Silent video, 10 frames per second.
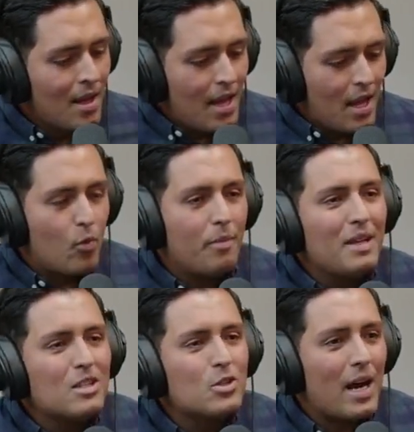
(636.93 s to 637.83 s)
And we've
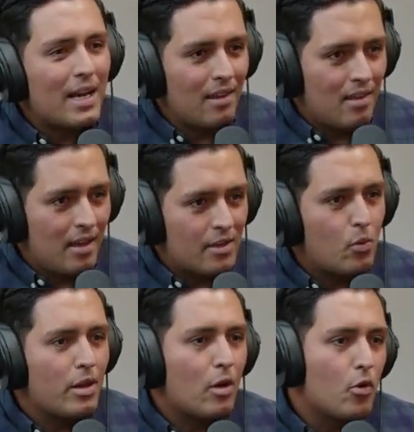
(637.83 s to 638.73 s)
been tracking
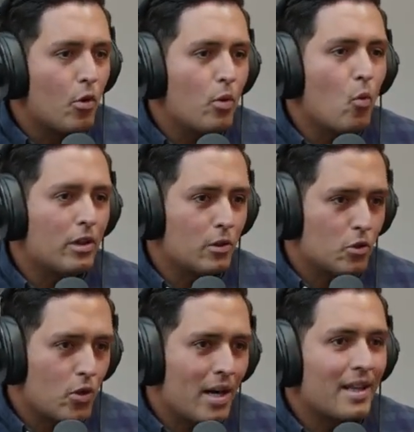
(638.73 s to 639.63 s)
things without knowing what to
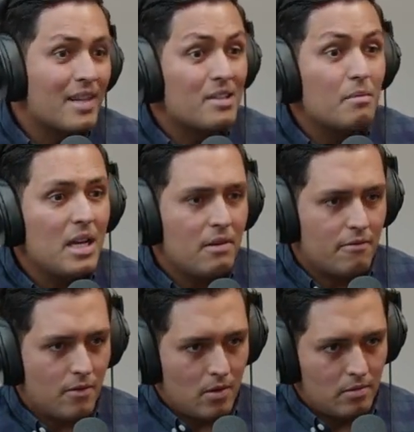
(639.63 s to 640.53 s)
track that is
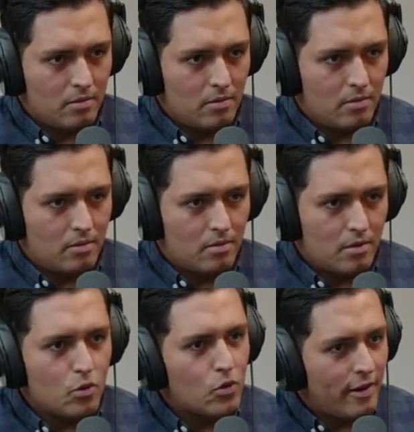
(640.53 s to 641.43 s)
meaningful
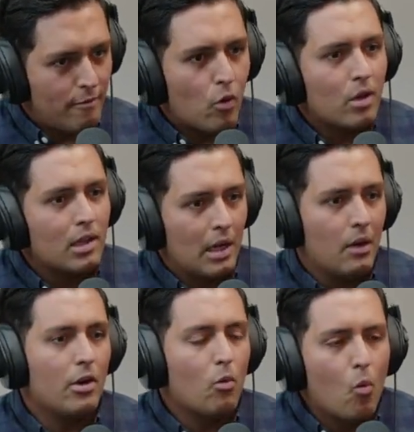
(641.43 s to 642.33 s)
to drive more
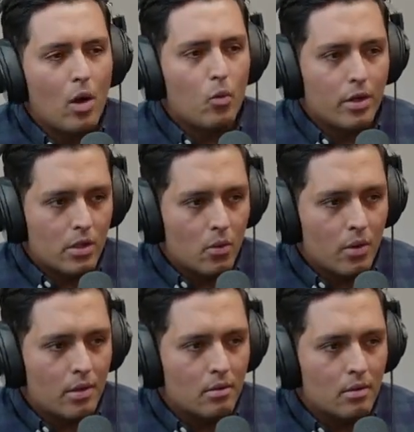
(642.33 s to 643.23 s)
clarity on what we're
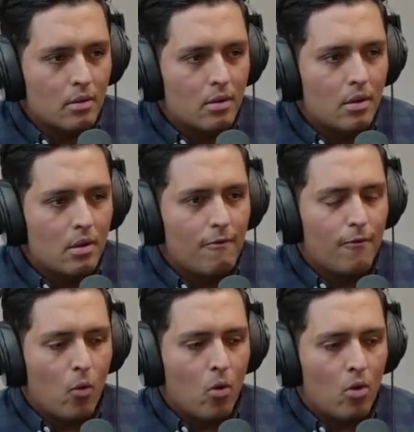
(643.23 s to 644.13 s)
doing
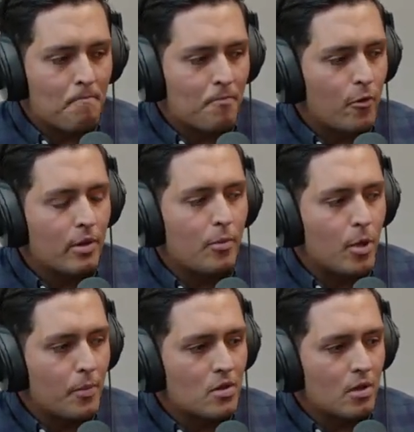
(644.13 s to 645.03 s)
for the
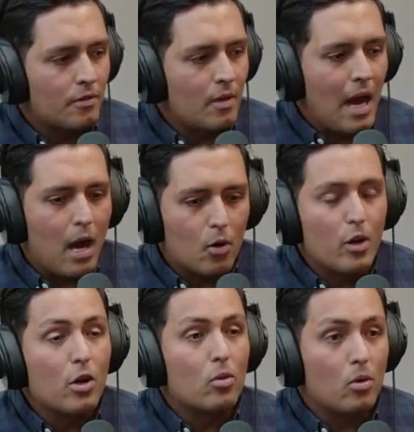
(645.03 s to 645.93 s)
purpose of how do
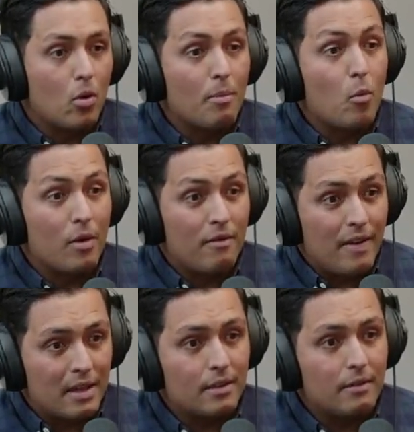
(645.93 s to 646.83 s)
we grow a more
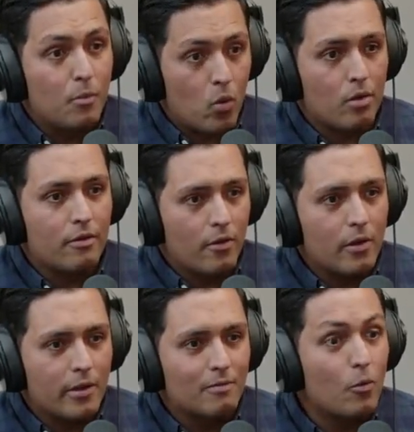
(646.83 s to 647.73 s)
effective
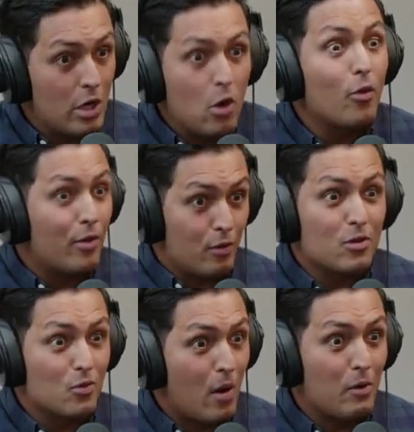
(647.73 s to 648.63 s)
portfolio. We know the
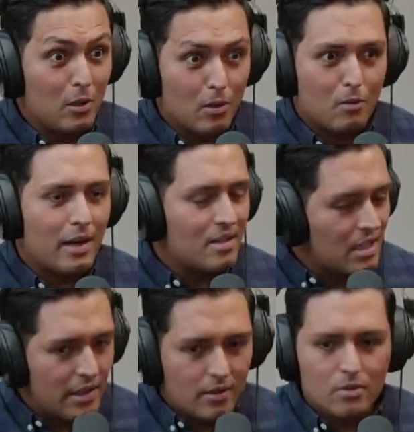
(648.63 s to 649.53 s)
reasons why we do it, right? It's
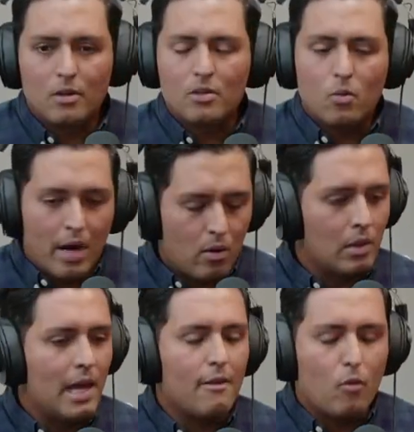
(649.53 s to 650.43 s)
clear to us why whole
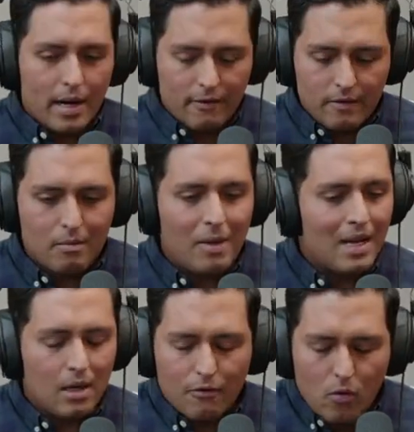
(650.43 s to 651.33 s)
life, why infinite
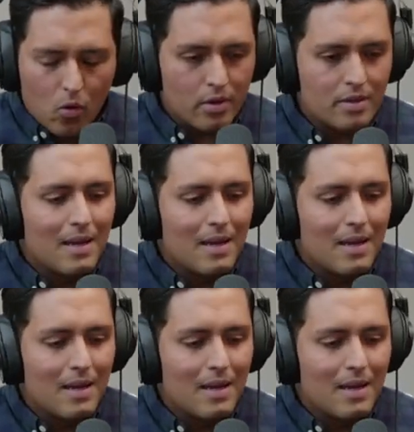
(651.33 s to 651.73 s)
banking, of course.